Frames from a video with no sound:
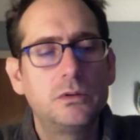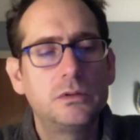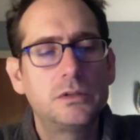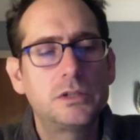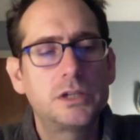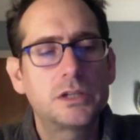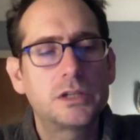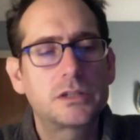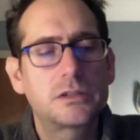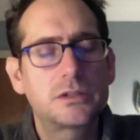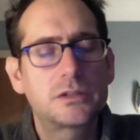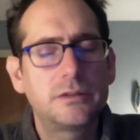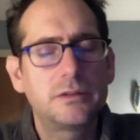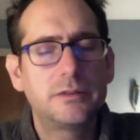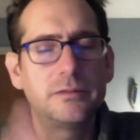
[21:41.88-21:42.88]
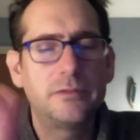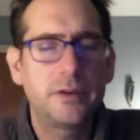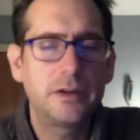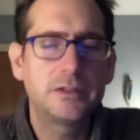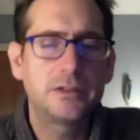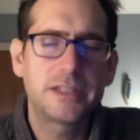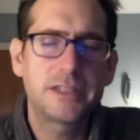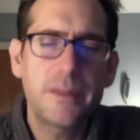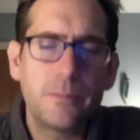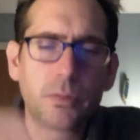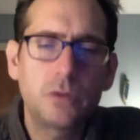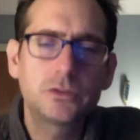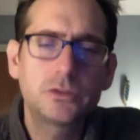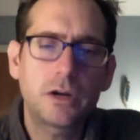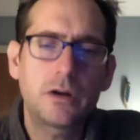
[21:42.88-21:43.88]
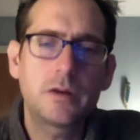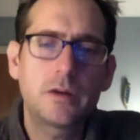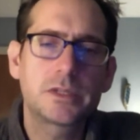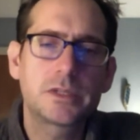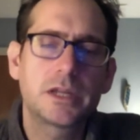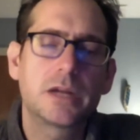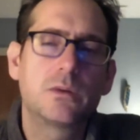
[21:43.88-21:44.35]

just sort of in very simple terms, like